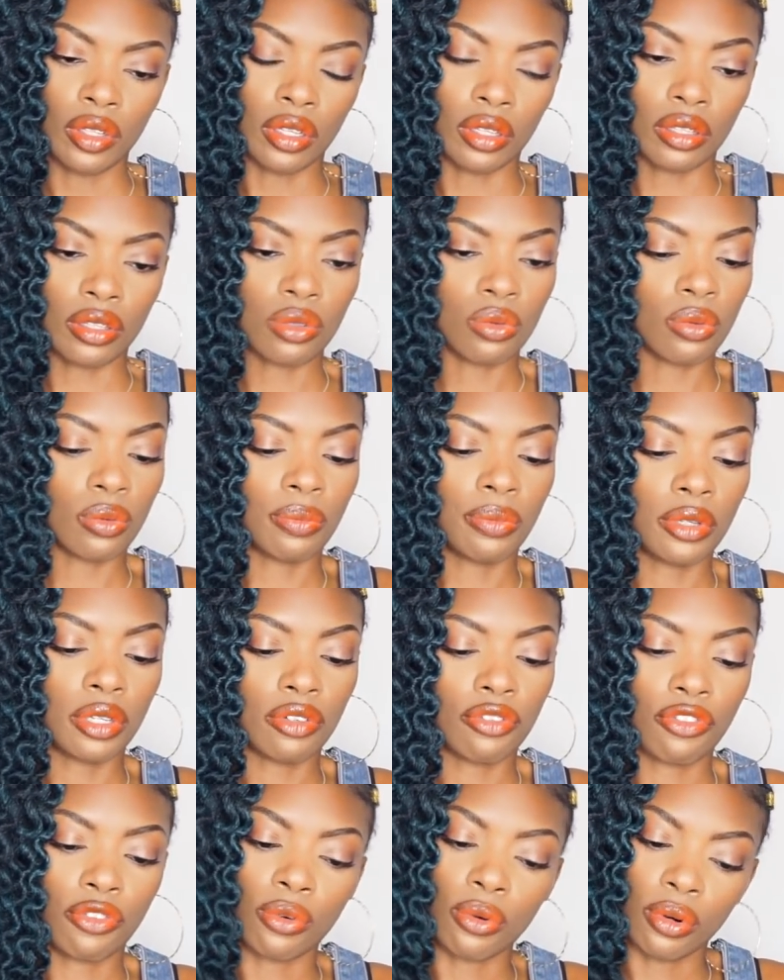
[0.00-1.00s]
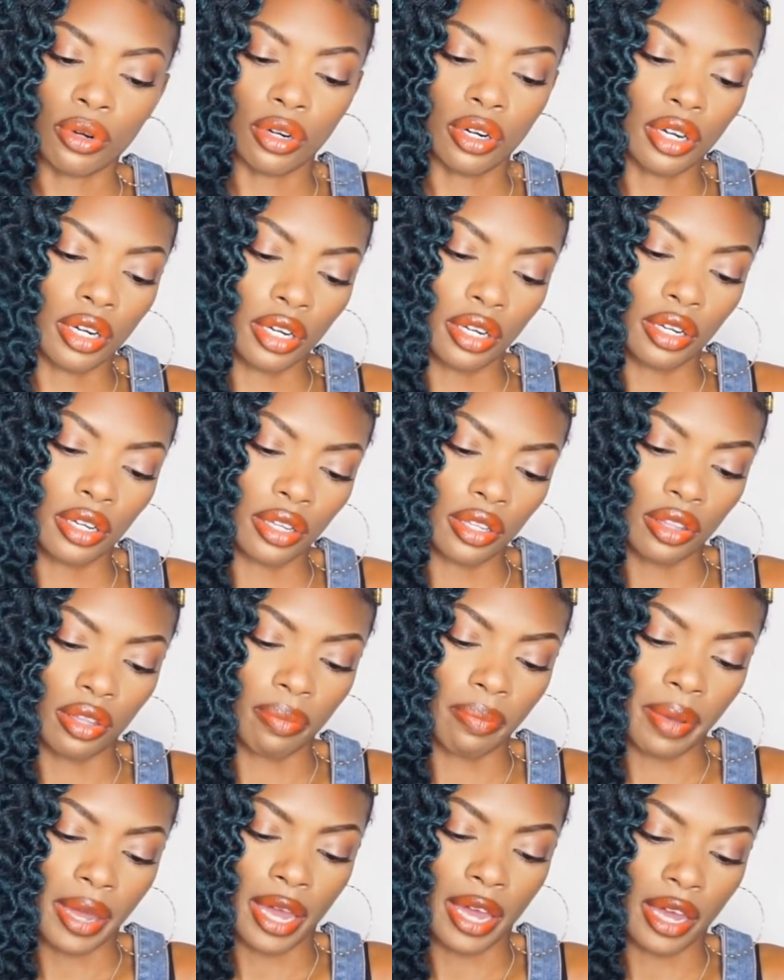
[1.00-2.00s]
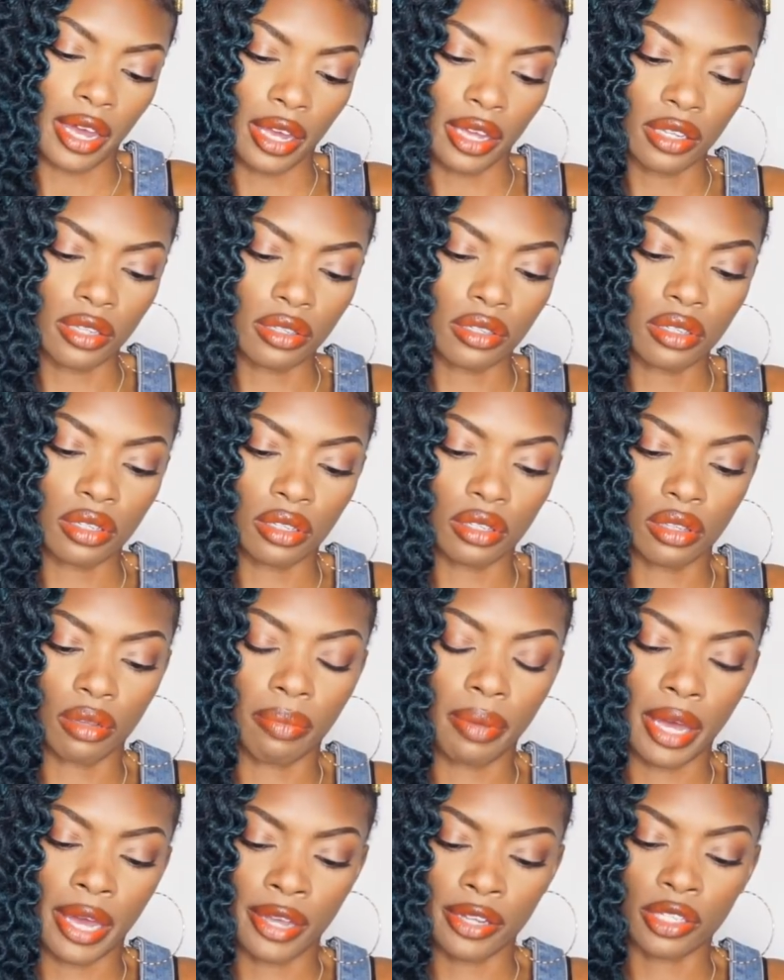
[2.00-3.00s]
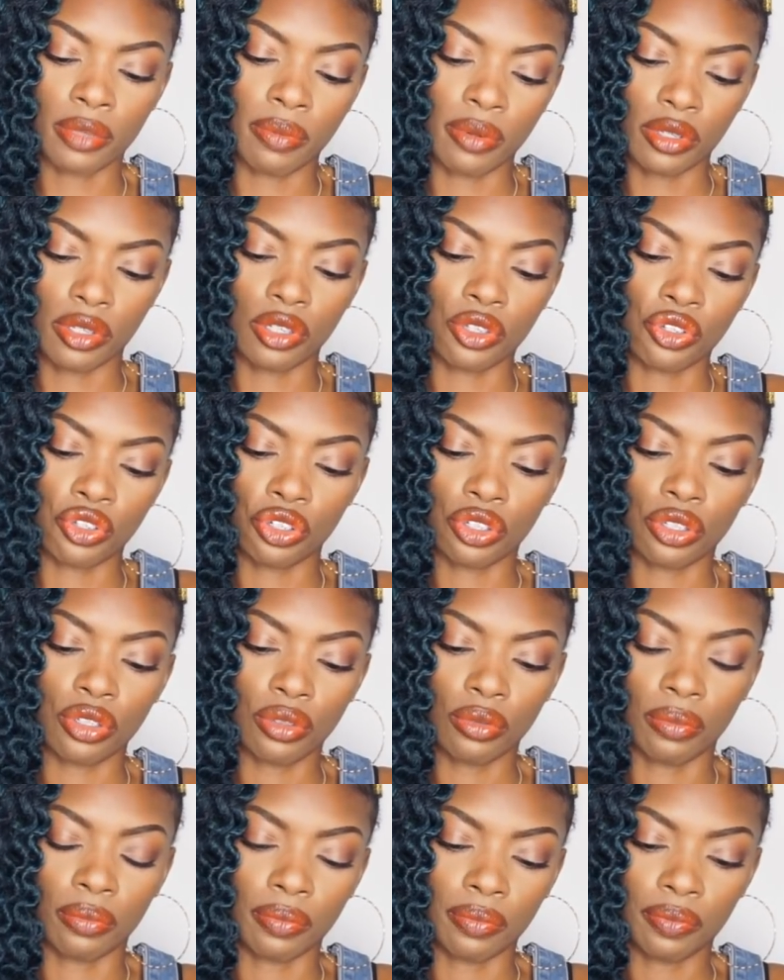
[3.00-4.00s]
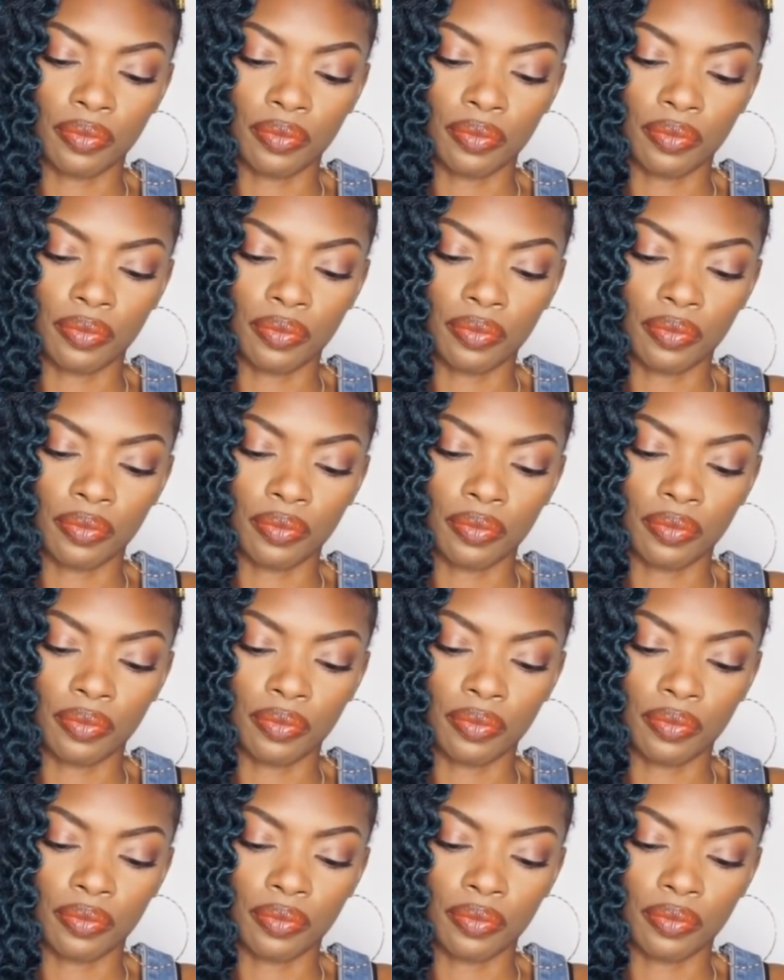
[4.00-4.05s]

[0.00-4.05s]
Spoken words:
And this will be for the past position.